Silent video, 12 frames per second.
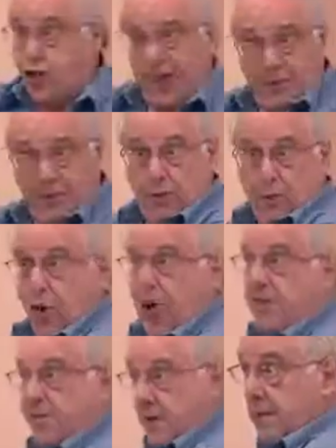the
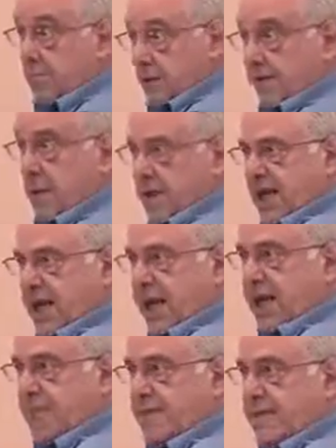work of the Republican
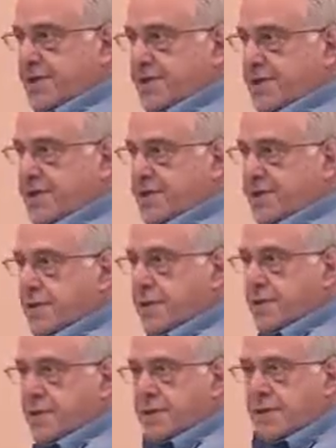enemies.
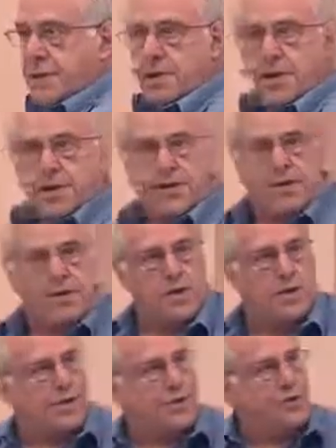No, they weren't
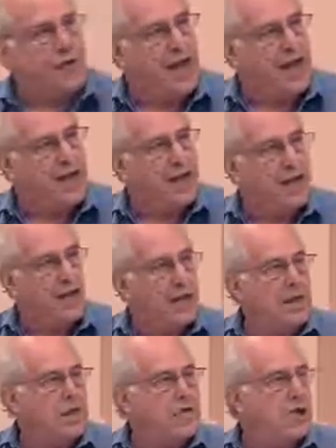going to do that.
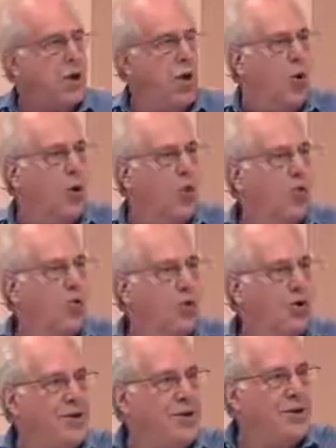So,
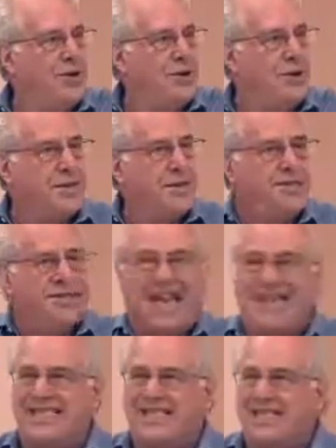
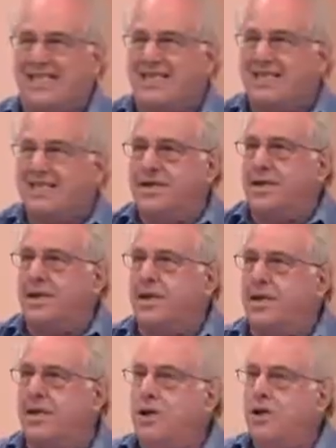stasis.
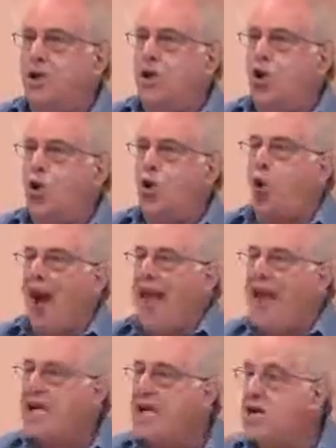No
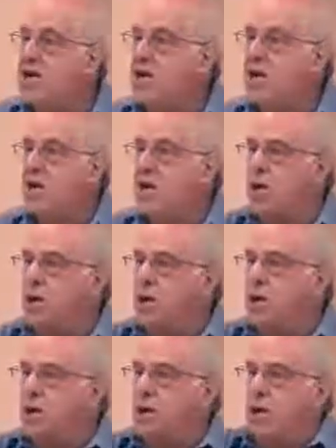anger
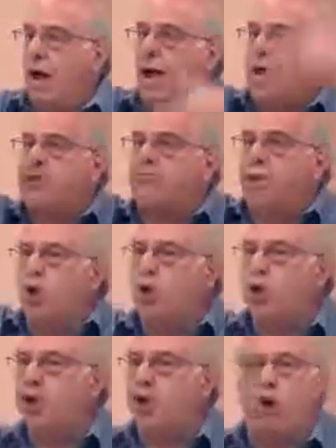
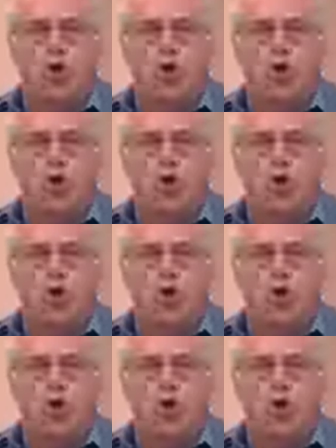exploding,